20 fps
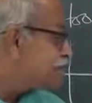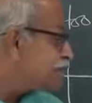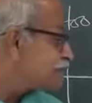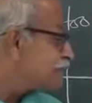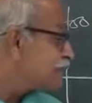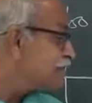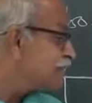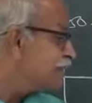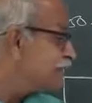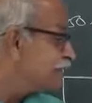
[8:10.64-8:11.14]

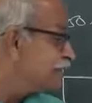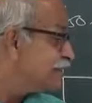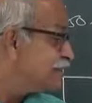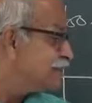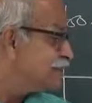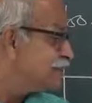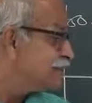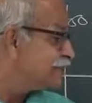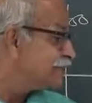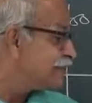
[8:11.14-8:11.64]
interesting
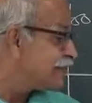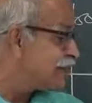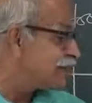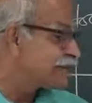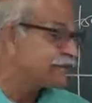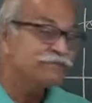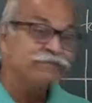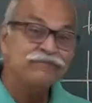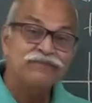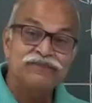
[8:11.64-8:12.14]
thing is
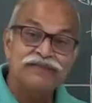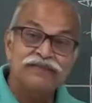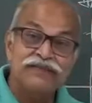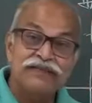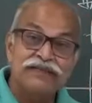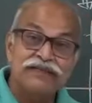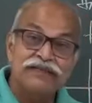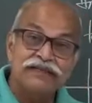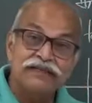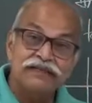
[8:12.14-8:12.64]
that
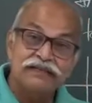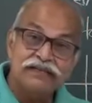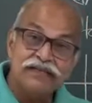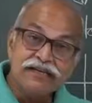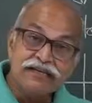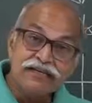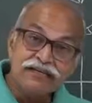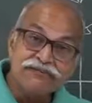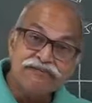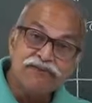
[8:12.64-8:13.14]

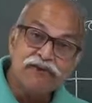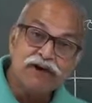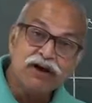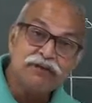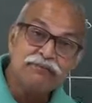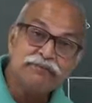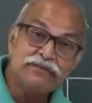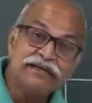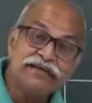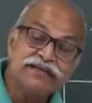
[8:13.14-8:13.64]
this
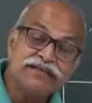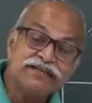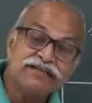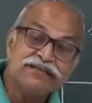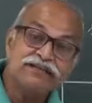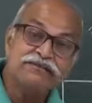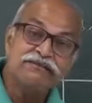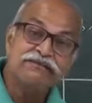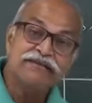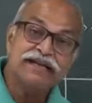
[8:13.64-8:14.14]

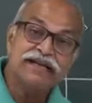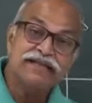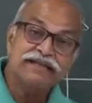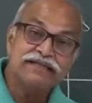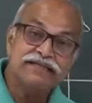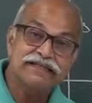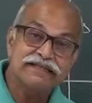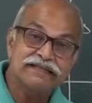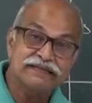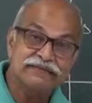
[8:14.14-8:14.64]
formulation of
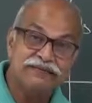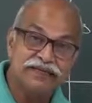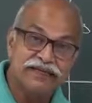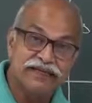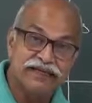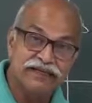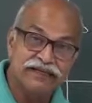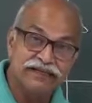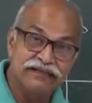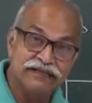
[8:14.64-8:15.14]
classical
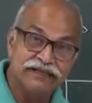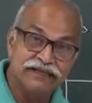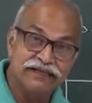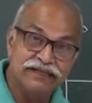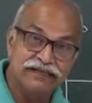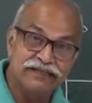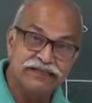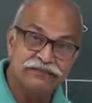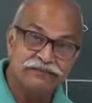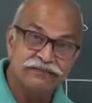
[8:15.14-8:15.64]

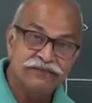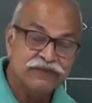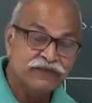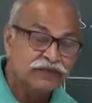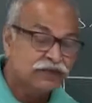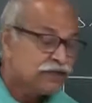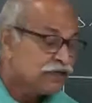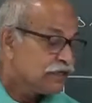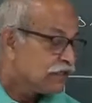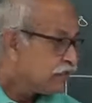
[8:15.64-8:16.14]
mechanics
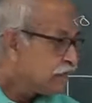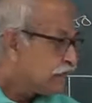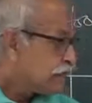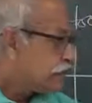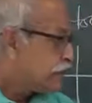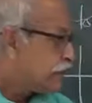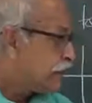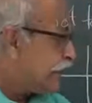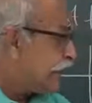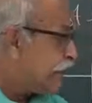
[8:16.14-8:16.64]

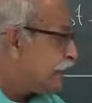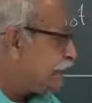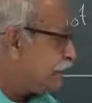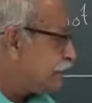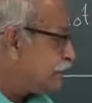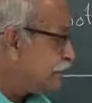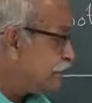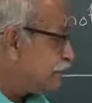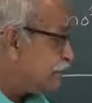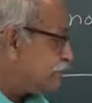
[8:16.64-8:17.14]

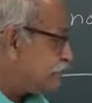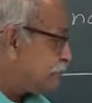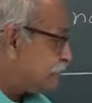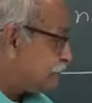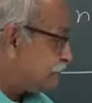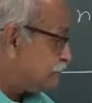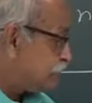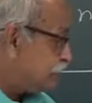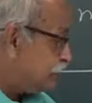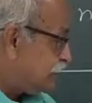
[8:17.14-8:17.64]

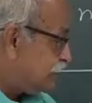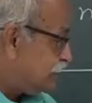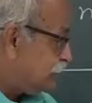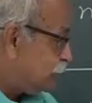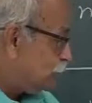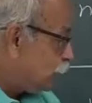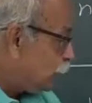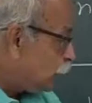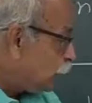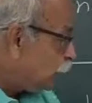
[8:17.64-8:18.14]
can be
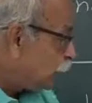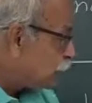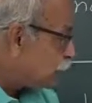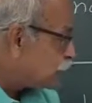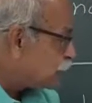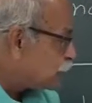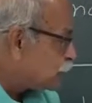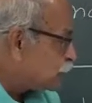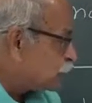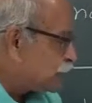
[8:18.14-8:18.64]

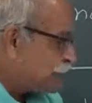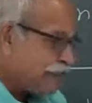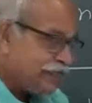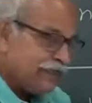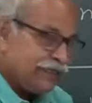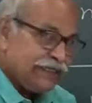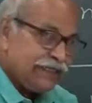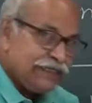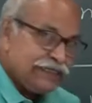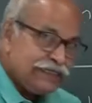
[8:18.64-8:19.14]
used to
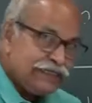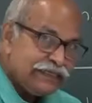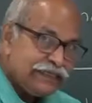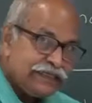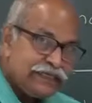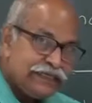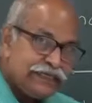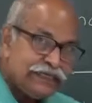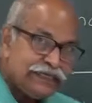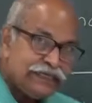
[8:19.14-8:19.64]
very
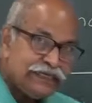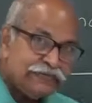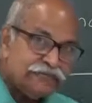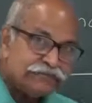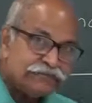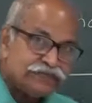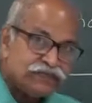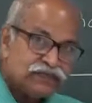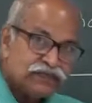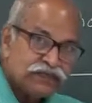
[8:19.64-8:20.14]
easily
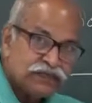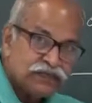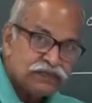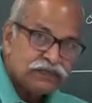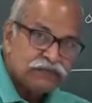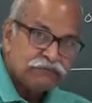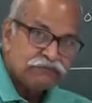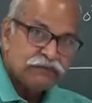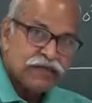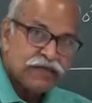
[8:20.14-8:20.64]

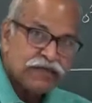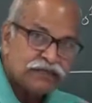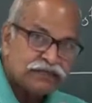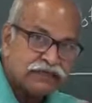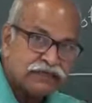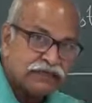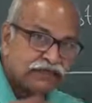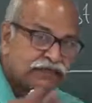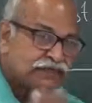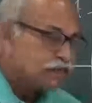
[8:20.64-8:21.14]

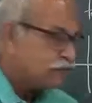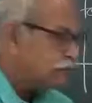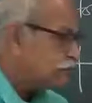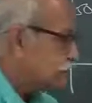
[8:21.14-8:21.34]
make this